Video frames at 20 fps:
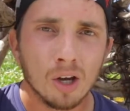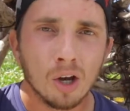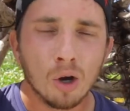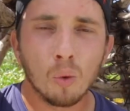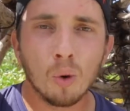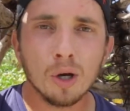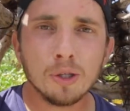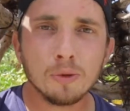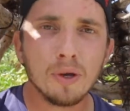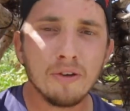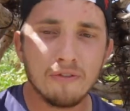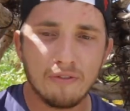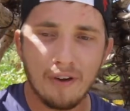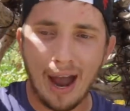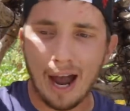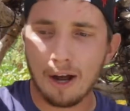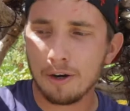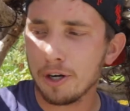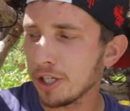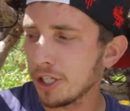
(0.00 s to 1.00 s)
Once we
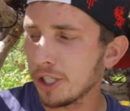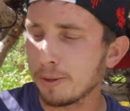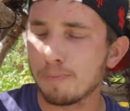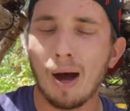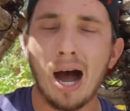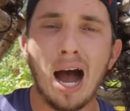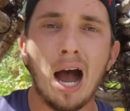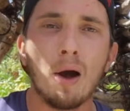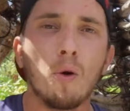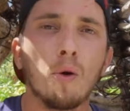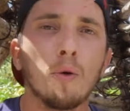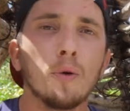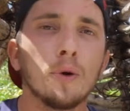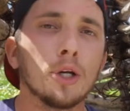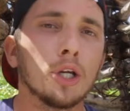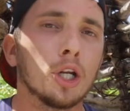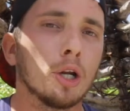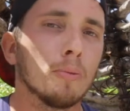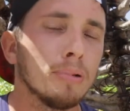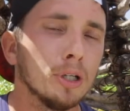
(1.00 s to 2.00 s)
found a spot where we were
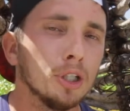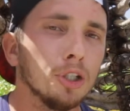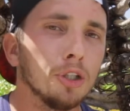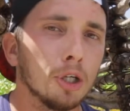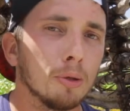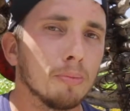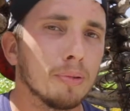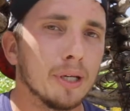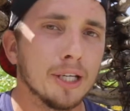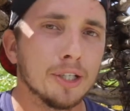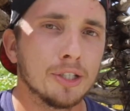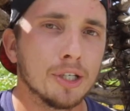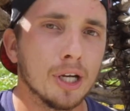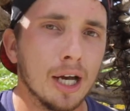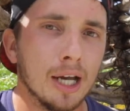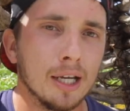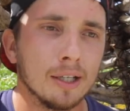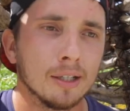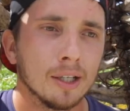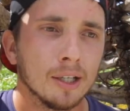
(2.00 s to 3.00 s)
going to build our beach
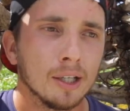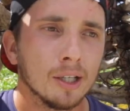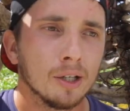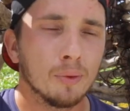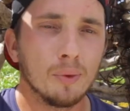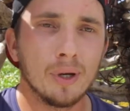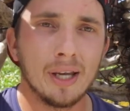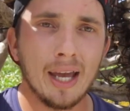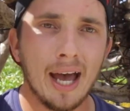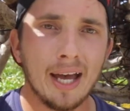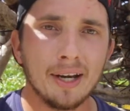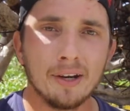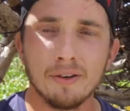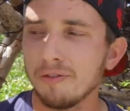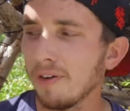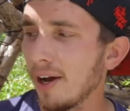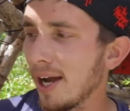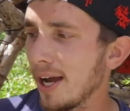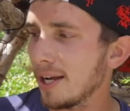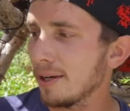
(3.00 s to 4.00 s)
hut, we had to
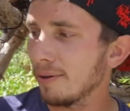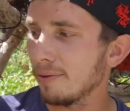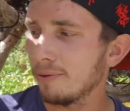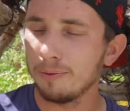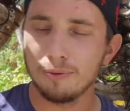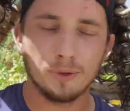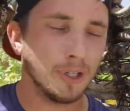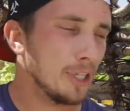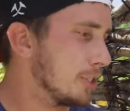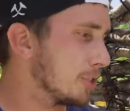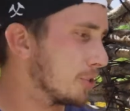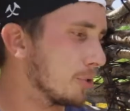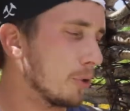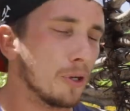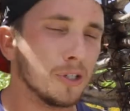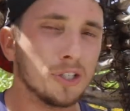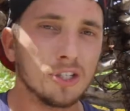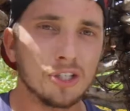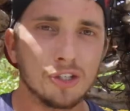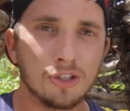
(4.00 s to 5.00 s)
find
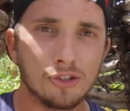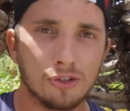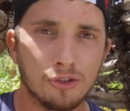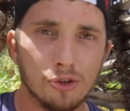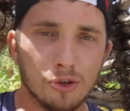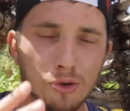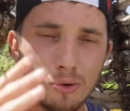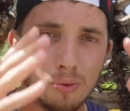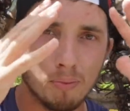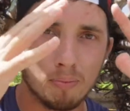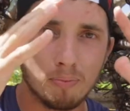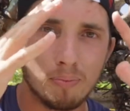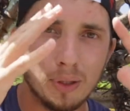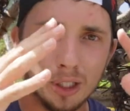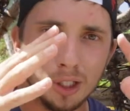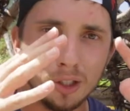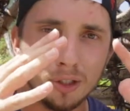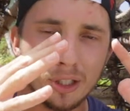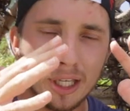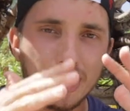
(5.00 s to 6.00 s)
resources to
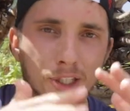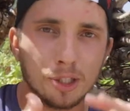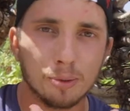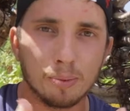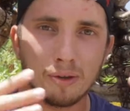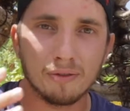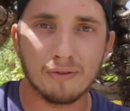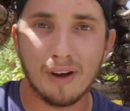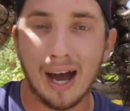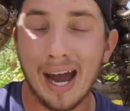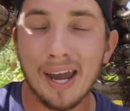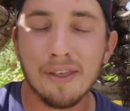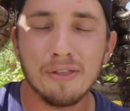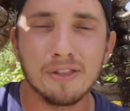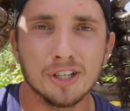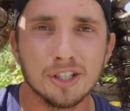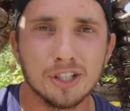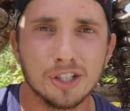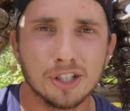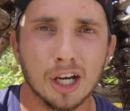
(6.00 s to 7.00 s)
build it, to provide
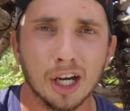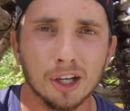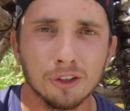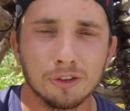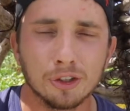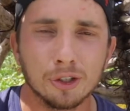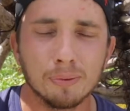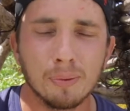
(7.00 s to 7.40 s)
this shelter.